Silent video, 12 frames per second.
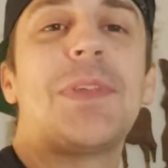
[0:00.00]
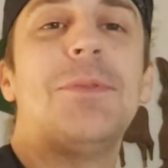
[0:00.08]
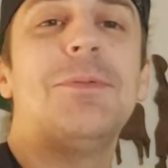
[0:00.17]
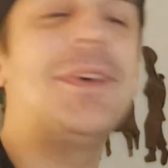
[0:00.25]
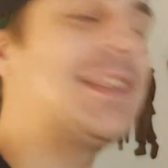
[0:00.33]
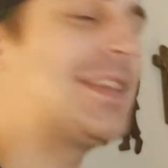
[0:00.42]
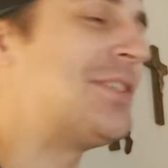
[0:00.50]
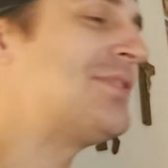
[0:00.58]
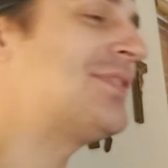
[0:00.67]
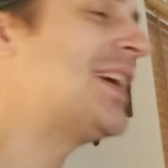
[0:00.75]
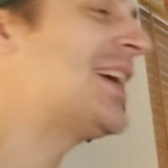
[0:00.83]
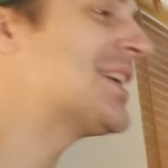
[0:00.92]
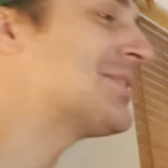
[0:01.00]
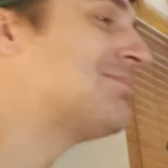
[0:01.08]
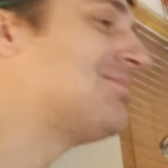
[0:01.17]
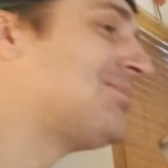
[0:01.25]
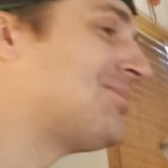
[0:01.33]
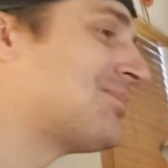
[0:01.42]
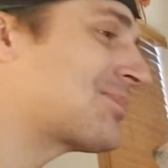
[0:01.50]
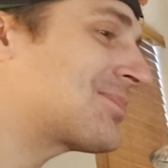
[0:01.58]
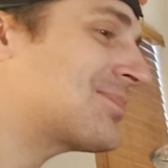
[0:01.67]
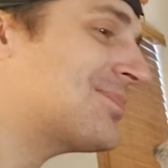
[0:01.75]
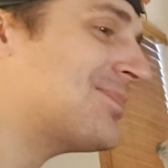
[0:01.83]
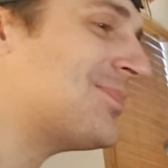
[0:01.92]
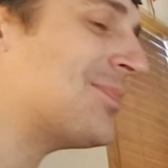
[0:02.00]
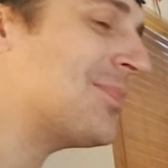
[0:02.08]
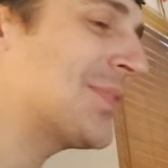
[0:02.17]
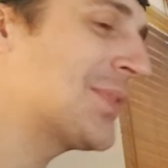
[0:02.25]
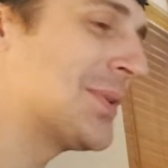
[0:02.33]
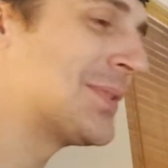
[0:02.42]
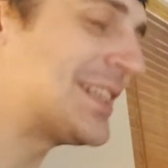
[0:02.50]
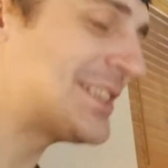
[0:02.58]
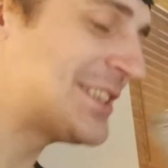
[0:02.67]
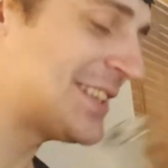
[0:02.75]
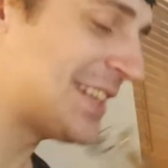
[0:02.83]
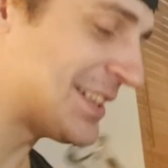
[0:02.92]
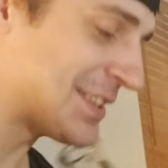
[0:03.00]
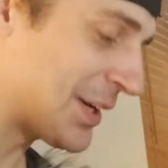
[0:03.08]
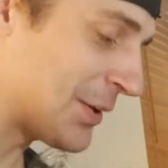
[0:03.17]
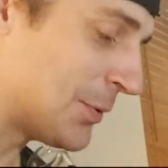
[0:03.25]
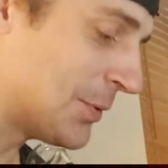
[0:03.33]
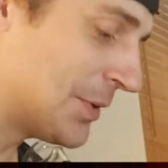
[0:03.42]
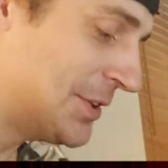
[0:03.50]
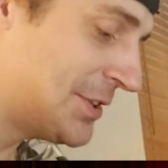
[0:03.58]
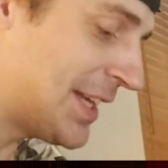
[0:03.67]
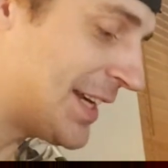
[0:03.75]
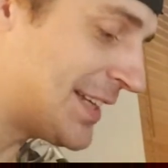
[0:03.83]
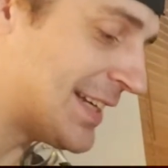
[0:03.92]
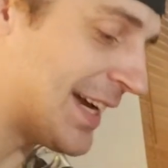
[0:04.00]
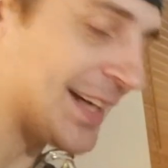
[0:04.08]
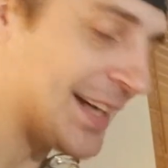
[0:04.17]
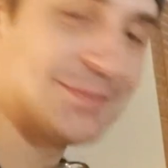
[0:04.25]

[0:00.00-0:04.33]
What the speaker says: What the fuck? That shit tastes like an orange Tic Tac.